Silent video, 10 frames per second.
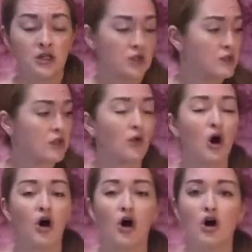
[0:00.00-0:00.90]
So
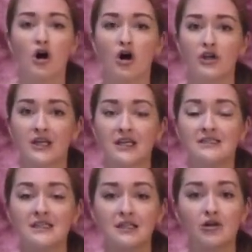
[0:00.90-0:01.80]
all the kids
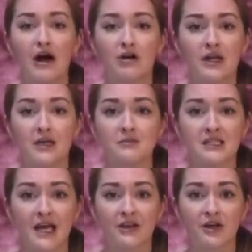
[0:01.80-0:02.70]
at Little Owl came
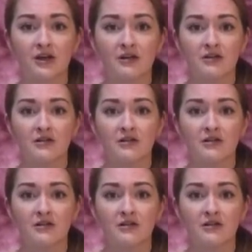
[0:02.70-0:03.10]
together